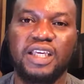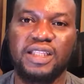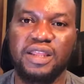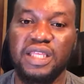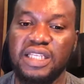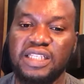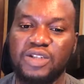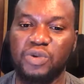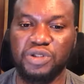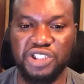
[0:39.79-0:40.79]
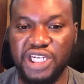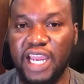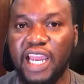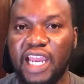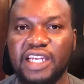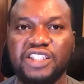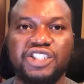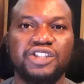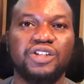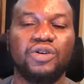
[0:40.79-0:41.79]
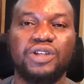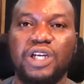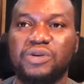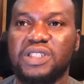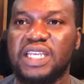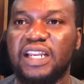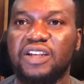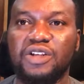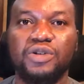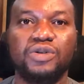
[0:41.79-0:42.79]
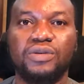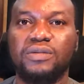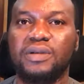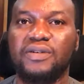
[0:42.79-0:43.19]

Things will change, they will send you